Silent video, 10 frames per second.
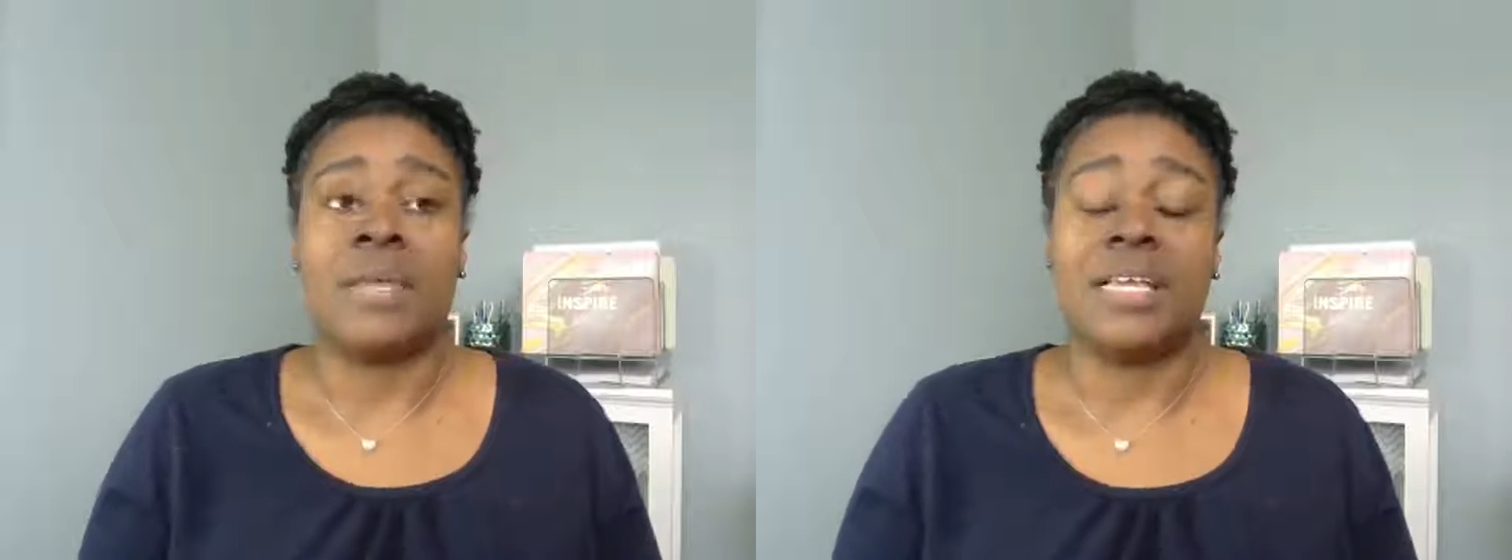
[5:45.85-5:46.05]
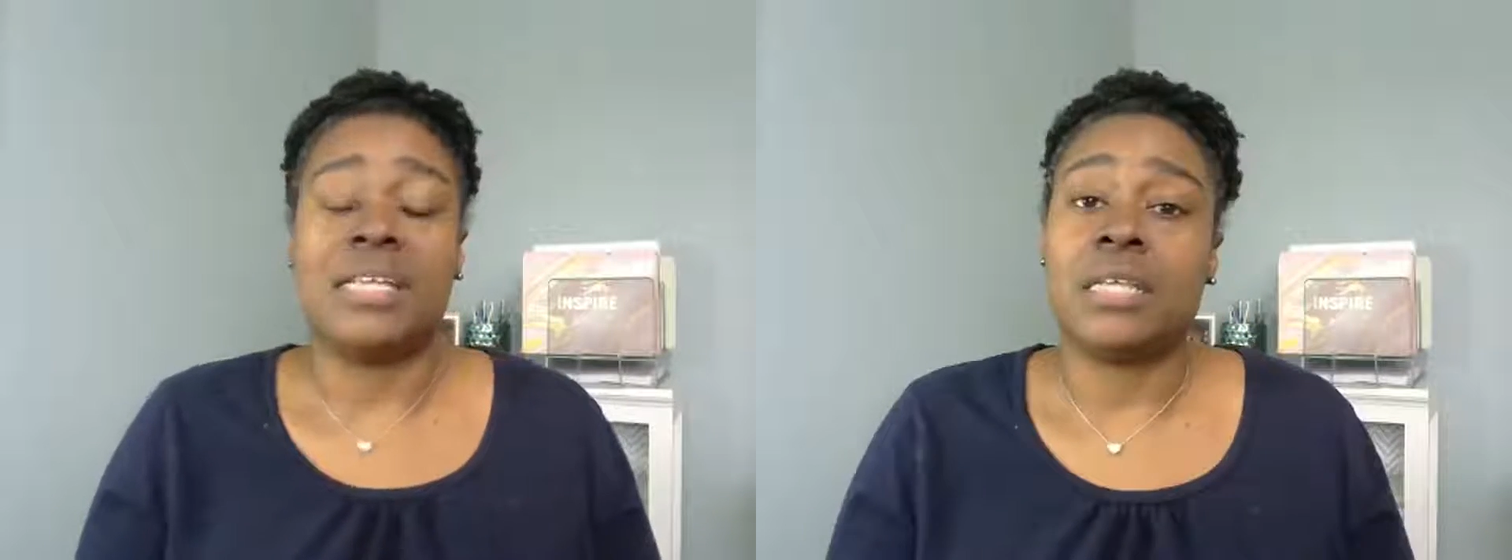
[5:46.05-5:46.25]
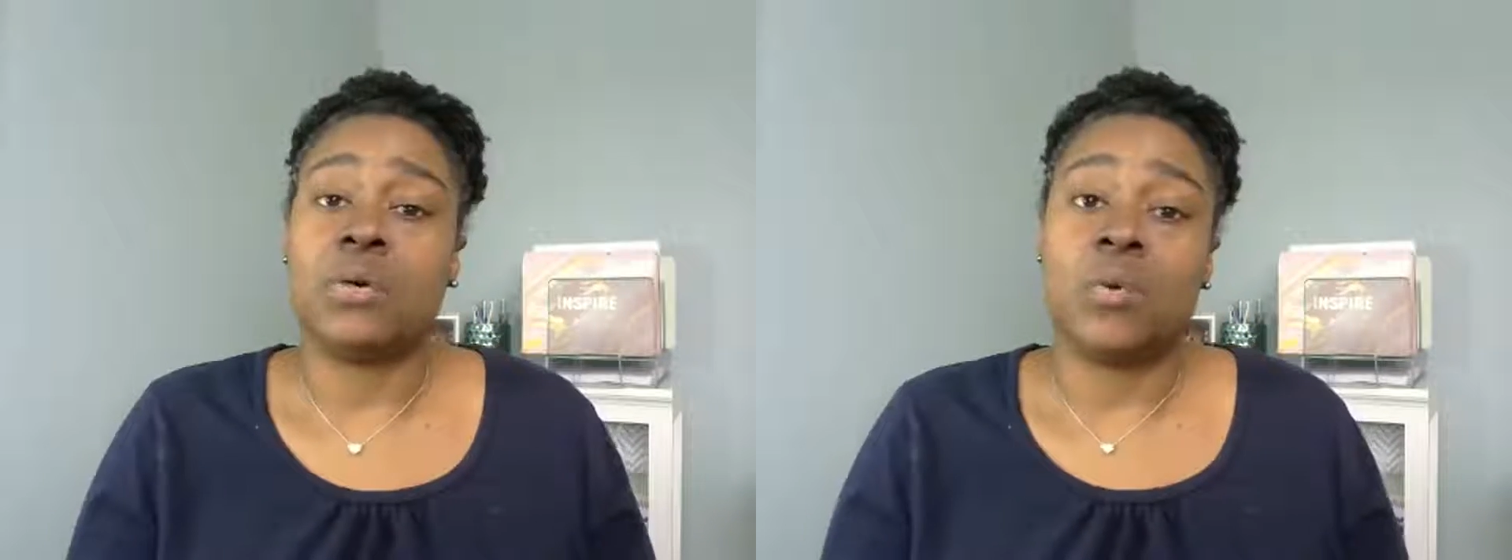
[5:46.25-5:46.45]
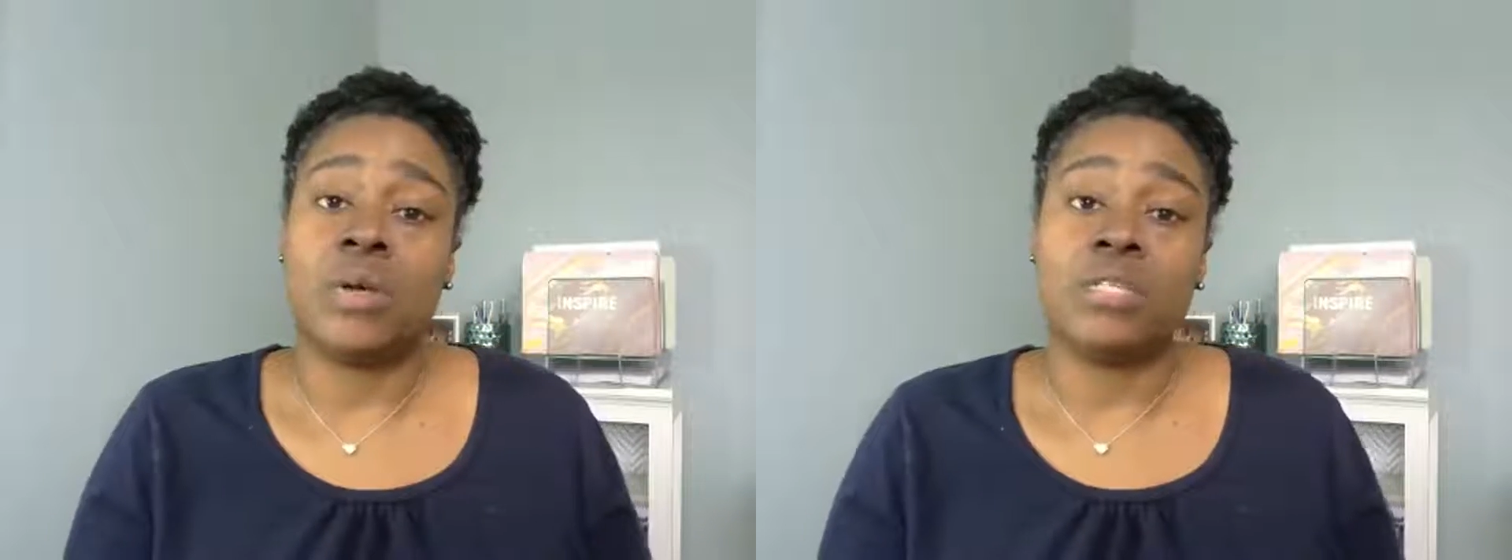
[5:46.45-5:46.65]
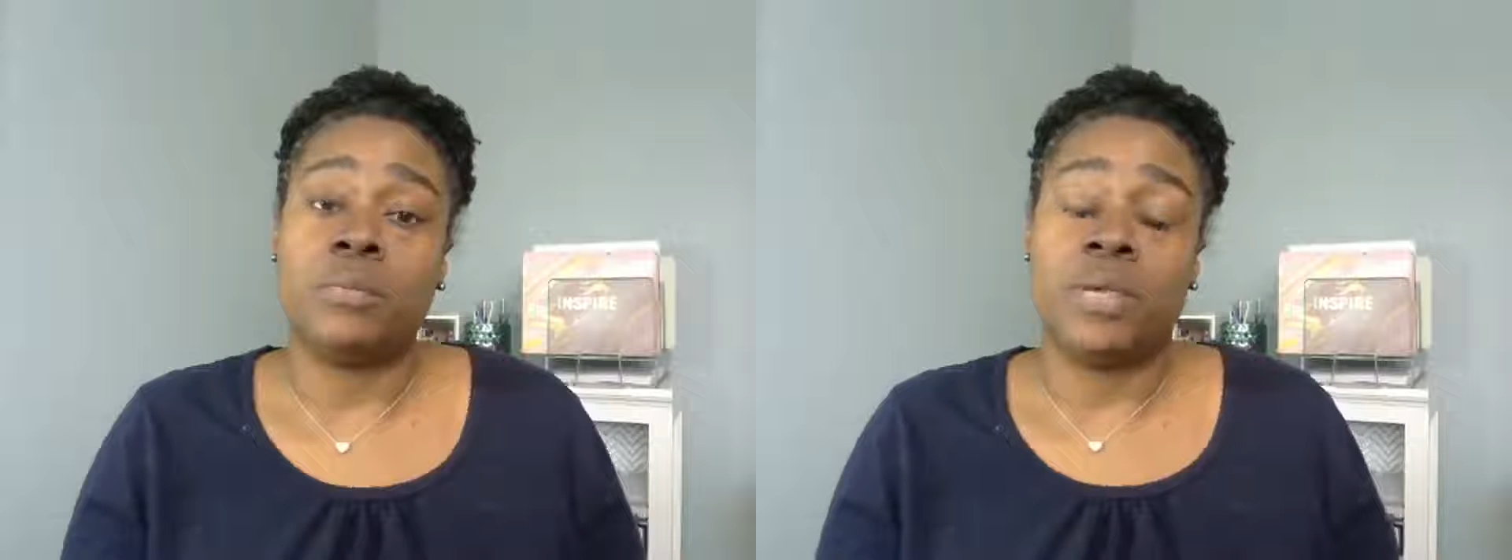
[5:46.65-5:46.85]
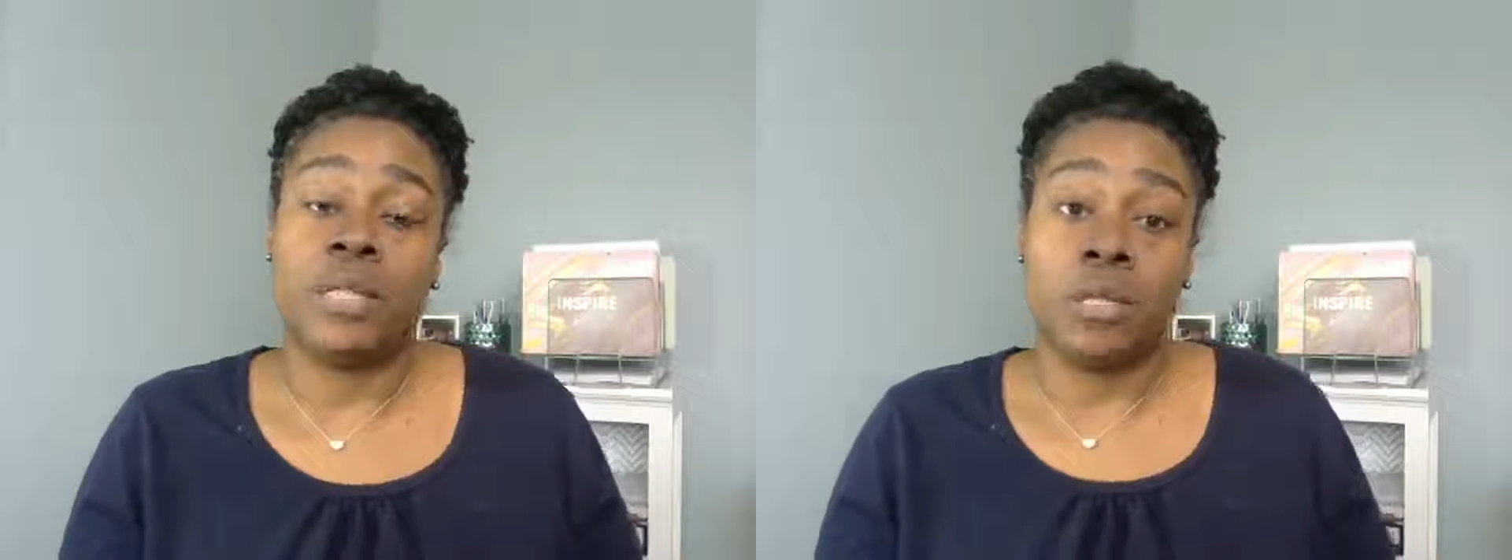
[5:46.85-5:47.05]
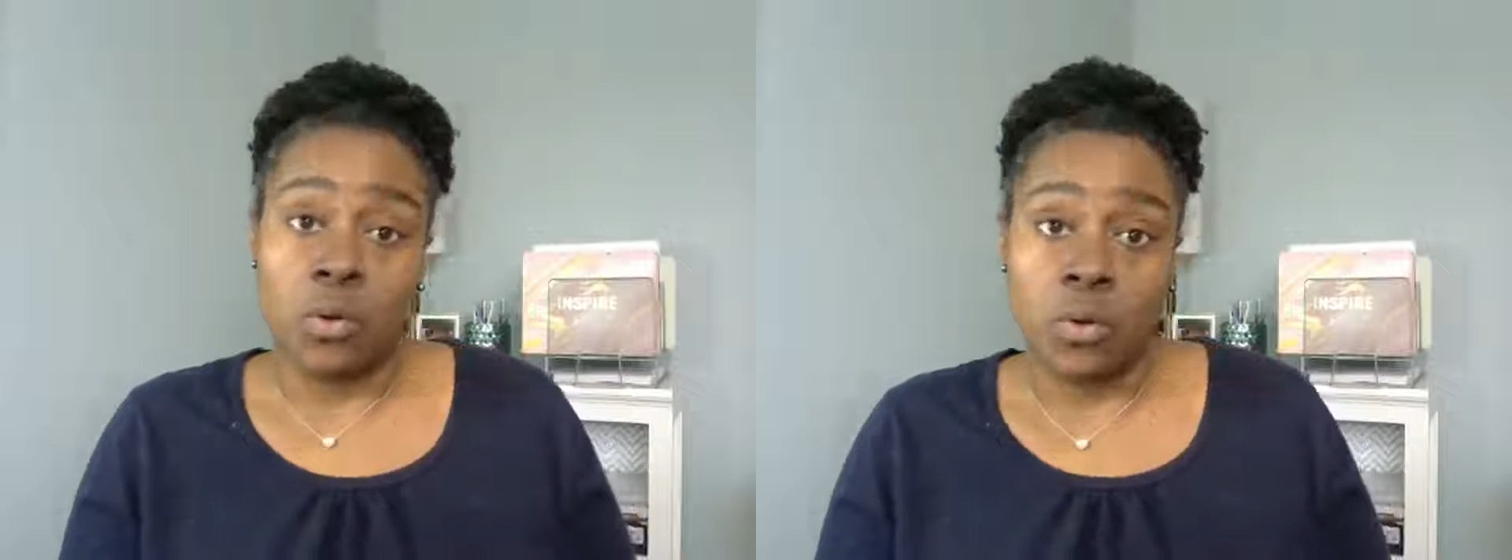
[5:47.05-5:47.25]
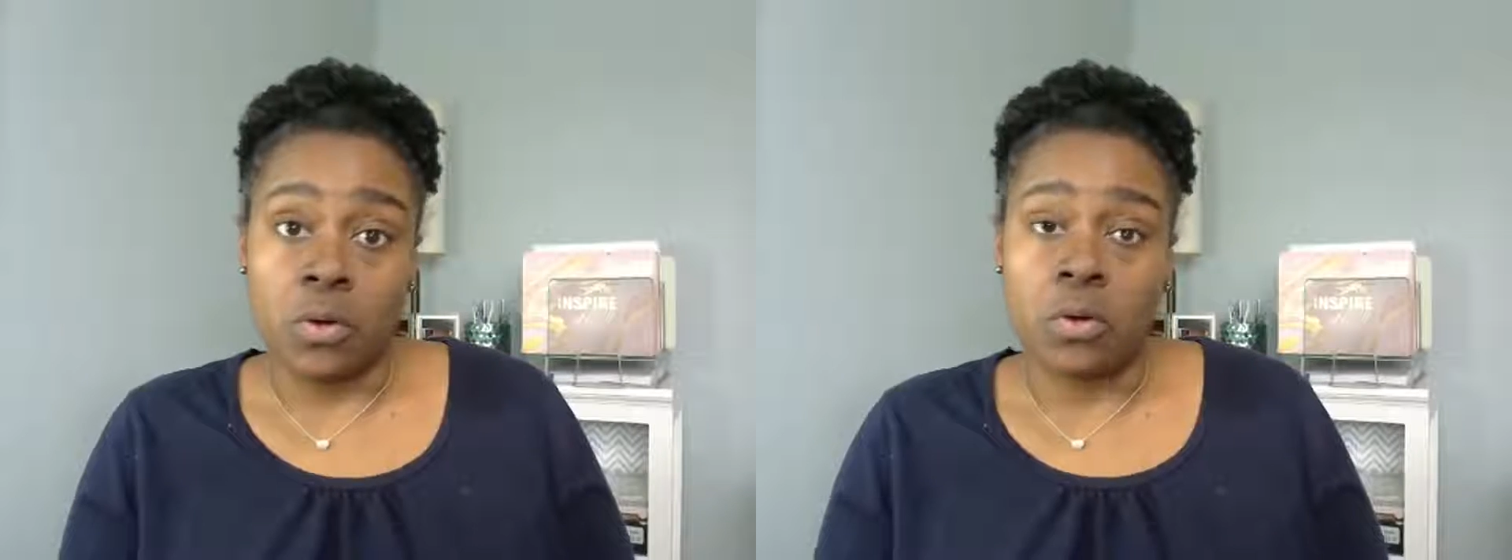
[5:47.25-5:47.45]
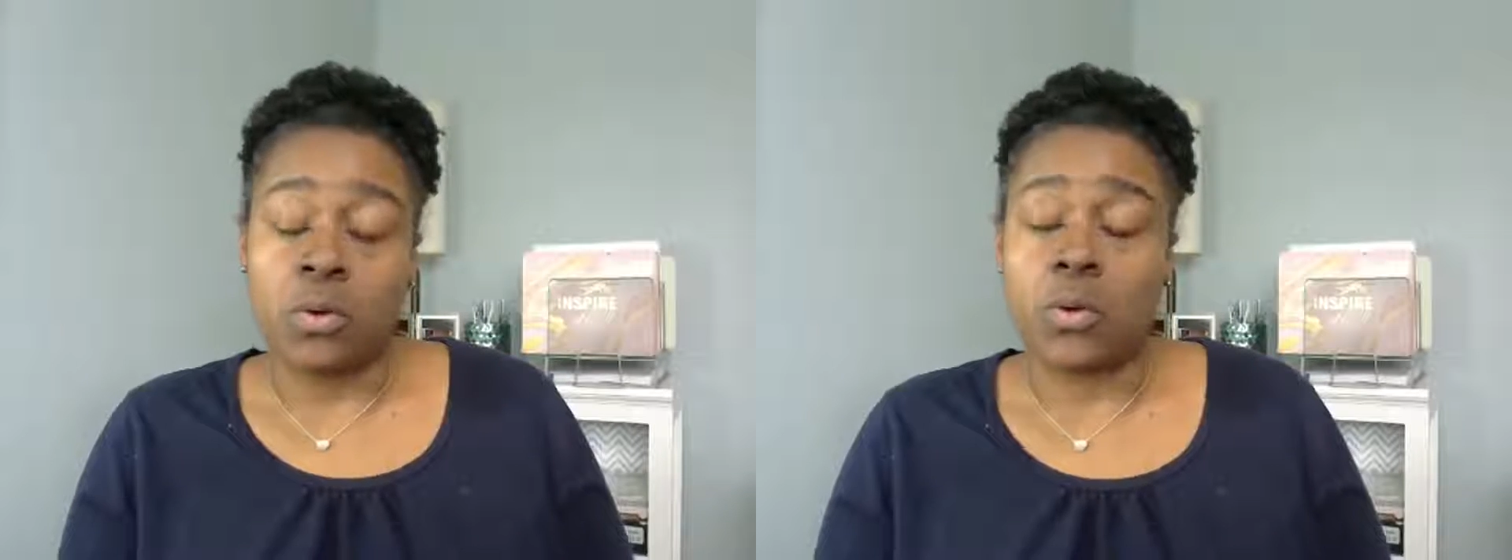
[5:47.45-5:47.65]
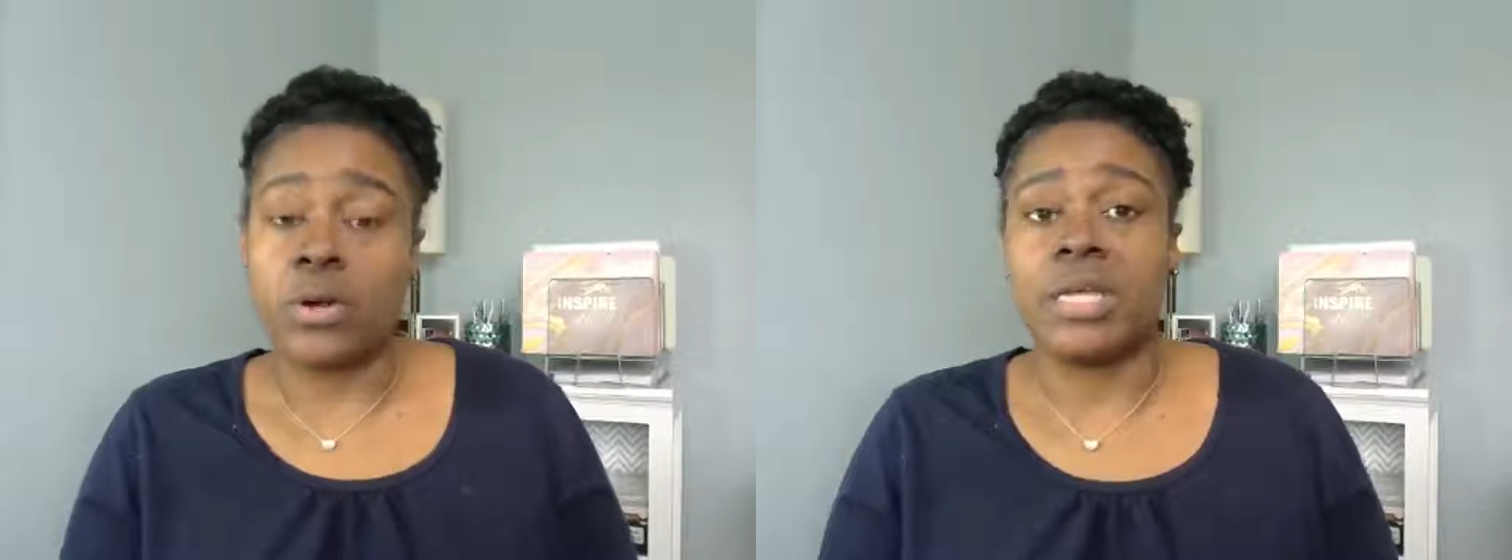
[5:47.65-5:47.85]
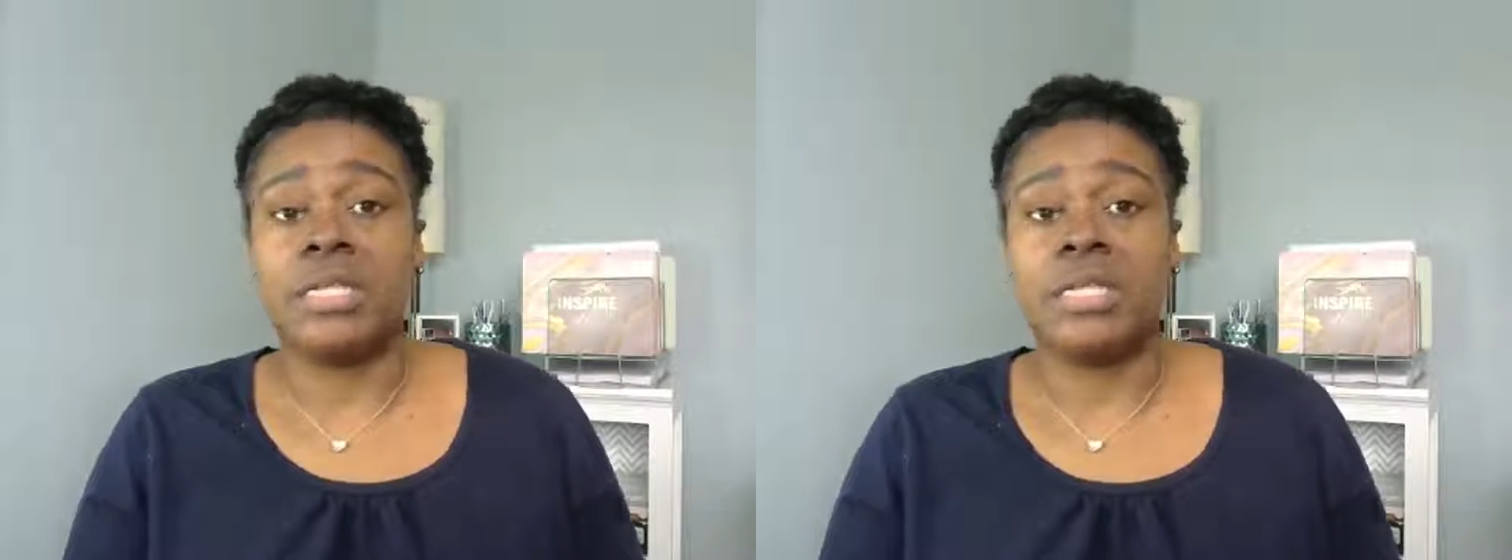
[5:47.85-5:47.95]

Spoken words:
Is it going to be local or